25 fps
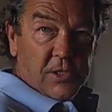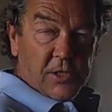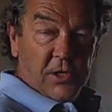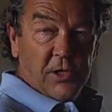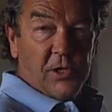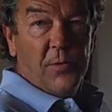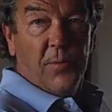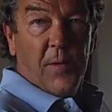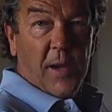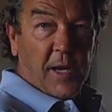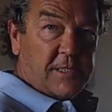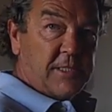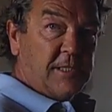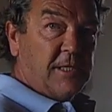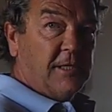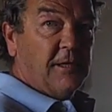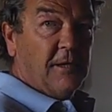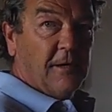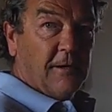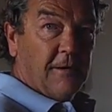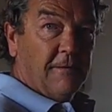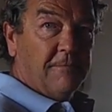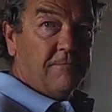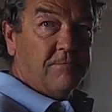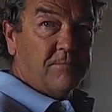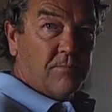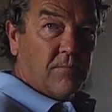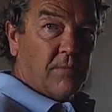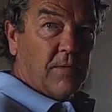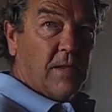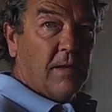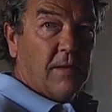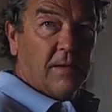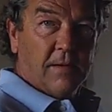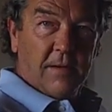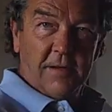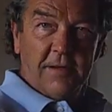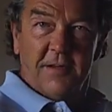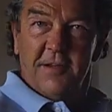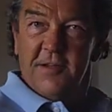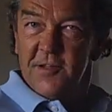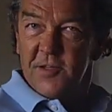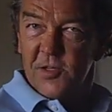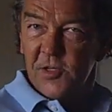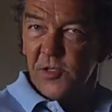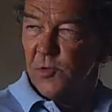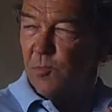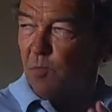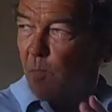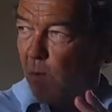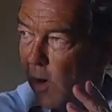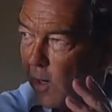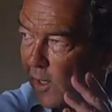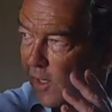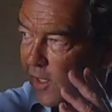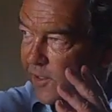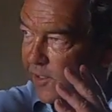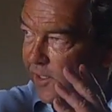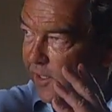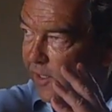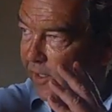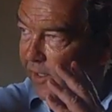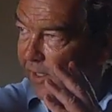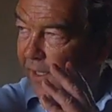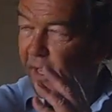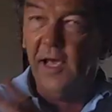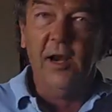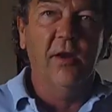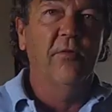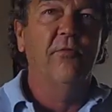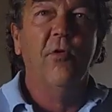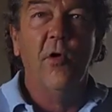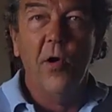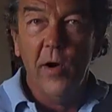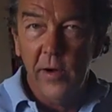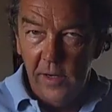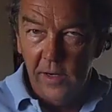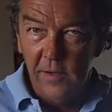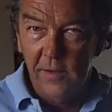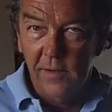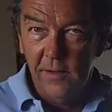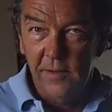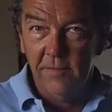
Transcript: here in New Mexico markets in California.